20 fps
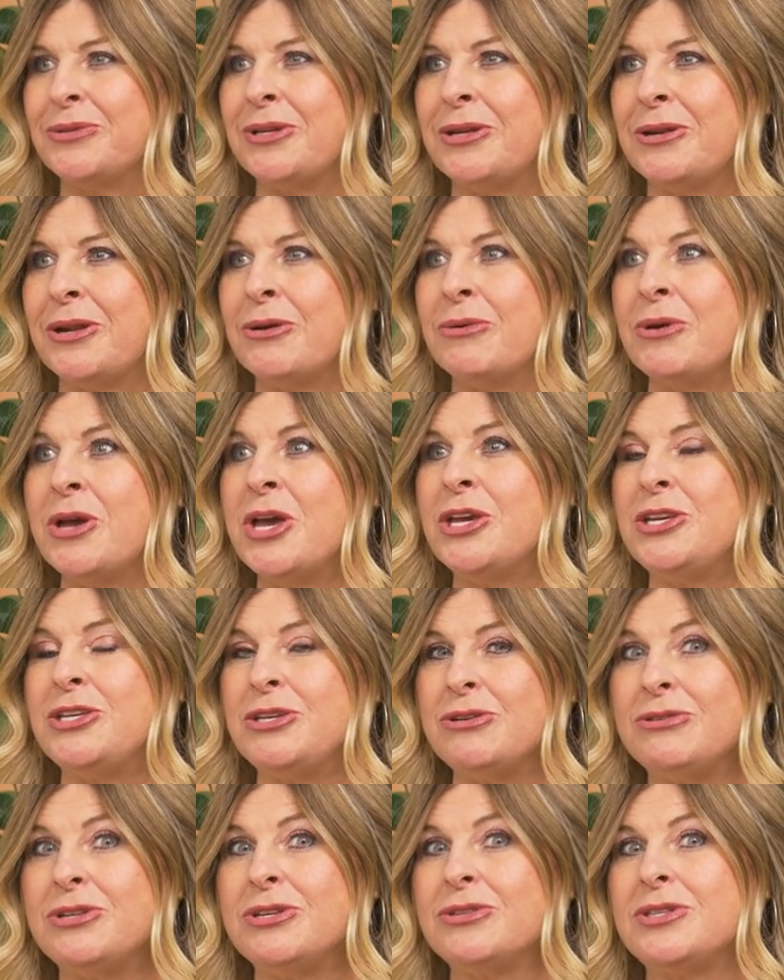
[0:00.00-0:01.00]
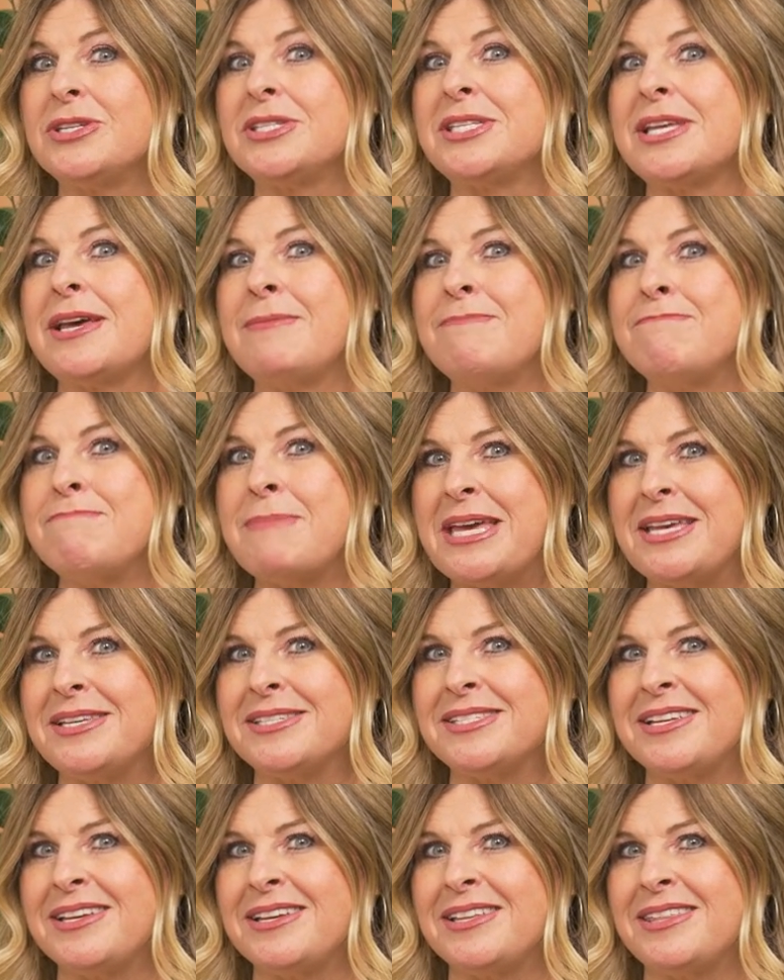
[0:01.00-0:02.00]
You yeah. know, you do this
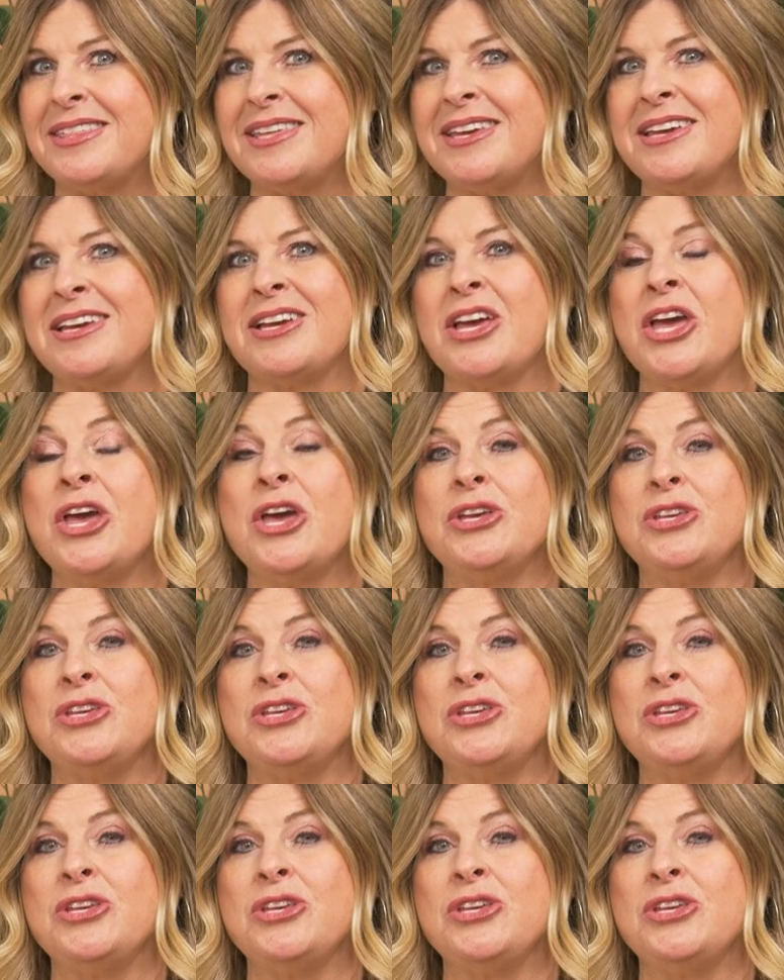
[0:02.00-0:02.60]
amazing thing.